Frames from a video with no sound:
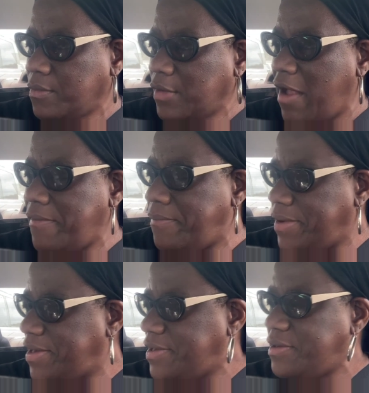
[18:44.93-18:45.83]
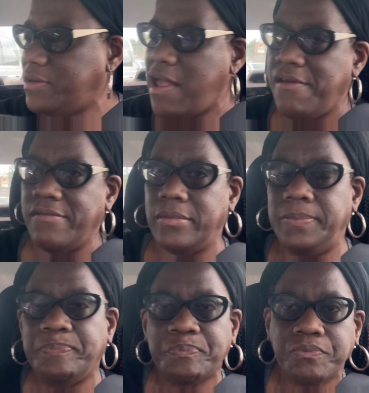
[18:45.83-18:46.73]
I've been in that
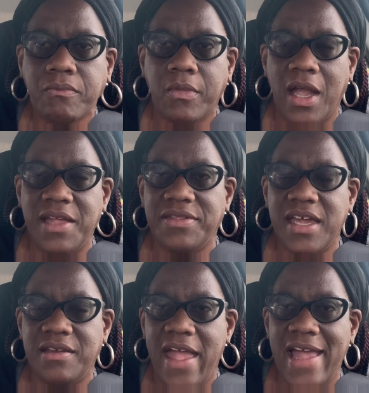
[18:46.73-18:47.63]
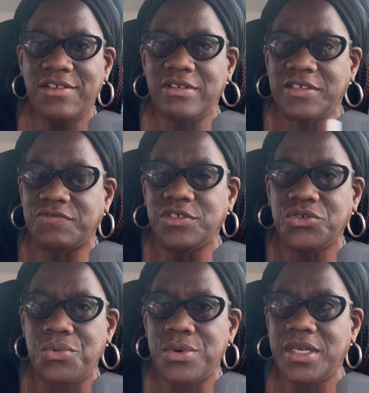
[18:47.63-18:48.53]
at that address for
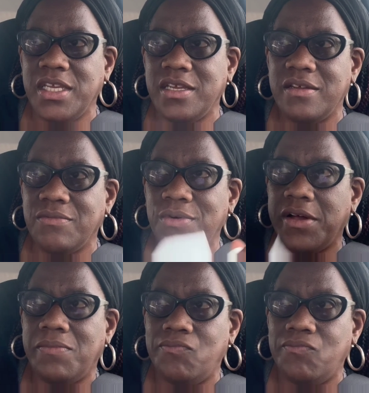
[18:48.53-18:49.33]
20 well